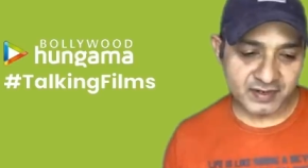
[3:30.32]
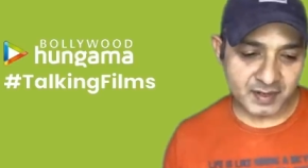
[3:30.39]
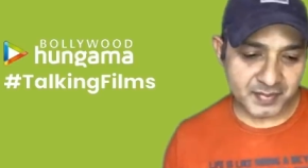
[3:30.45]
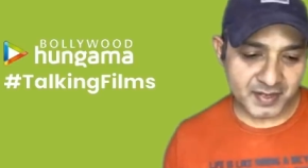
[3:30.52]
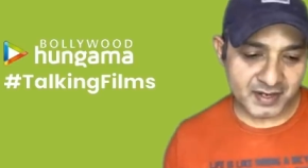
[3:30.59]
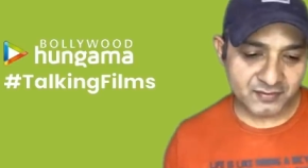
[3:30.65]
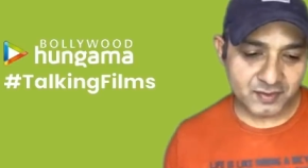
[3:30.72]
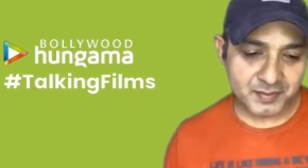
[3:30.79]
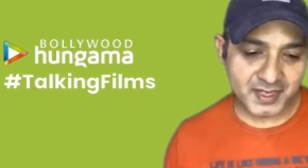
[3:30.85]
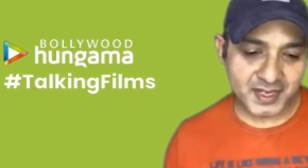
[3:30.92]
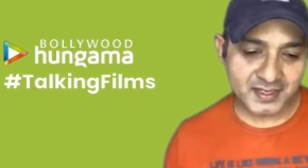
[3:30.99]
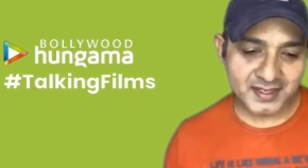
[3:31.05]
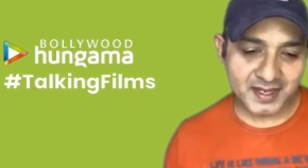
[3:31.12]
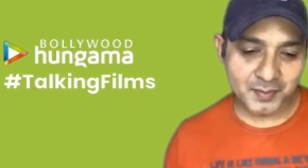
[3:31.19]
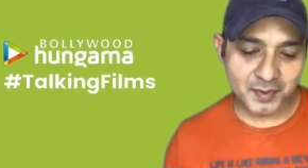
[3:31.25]
apart from
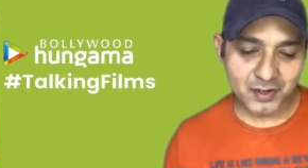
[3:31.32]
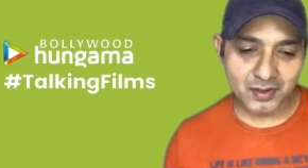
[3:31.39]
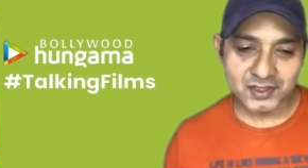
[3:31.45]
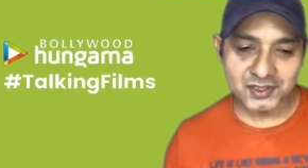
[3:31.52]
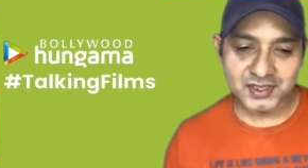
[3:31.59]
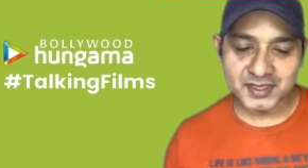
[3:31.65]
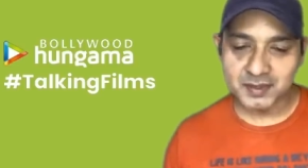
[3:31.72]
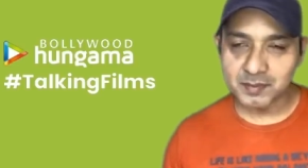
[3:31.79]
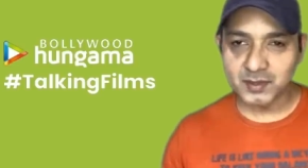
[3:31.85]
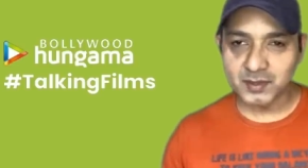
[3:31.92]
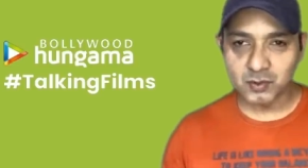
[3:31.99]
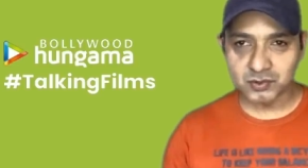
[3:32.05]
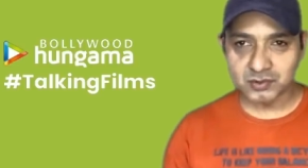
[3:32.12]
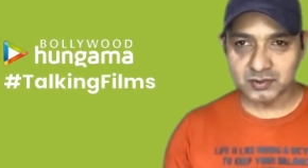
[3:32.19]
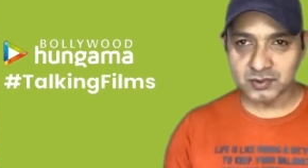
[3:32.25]
that, that particular gentleman
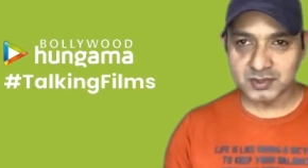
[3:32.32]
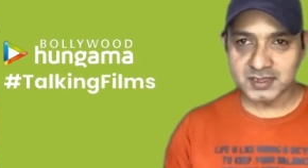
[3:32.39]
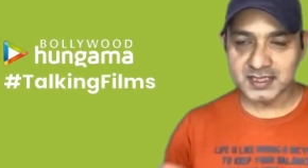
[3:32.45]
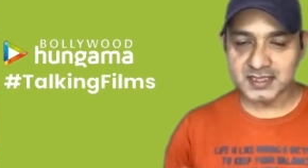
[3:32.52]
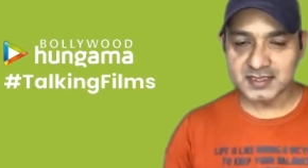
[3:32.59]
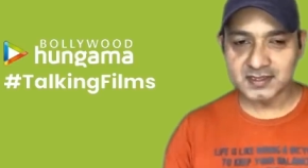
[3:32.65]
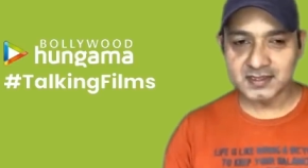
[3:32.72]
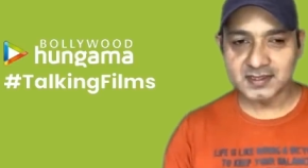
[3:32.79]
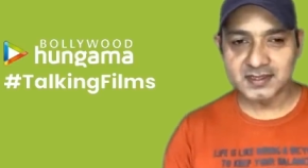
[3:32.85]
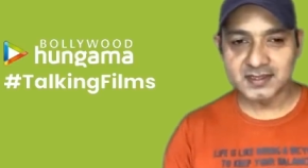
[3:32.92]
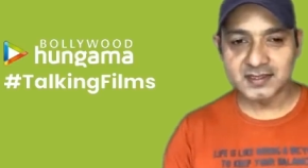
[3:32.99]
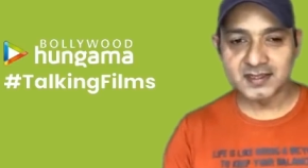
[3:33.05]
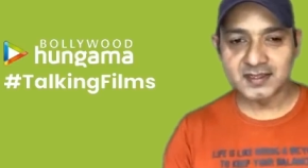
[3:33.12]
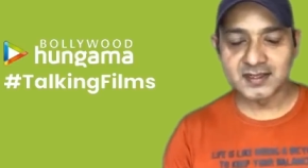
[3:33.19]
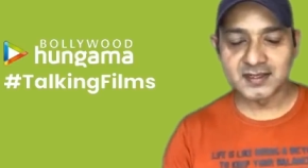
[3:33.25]
who, who said certain,
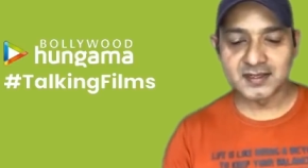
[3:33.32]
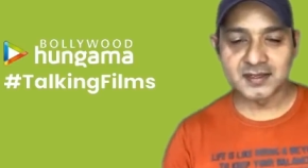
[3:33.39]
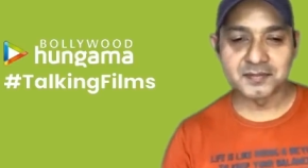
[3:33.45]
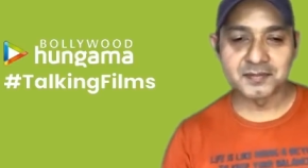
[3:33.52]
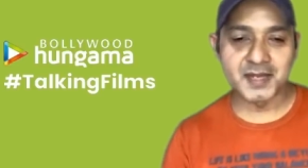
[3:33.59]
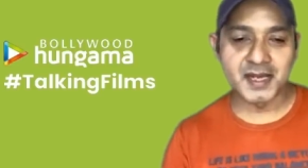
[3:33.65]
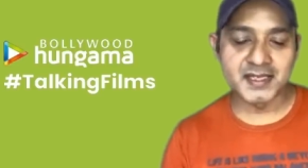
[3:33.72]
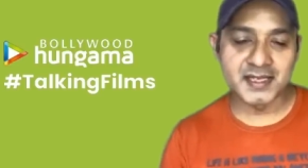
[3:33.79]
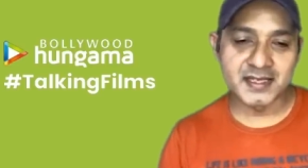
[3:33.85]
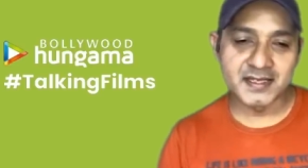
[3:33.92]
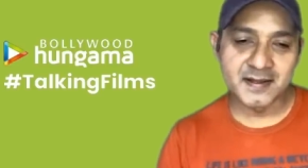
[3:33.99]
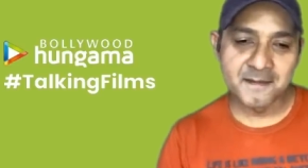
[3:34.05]
um, I think,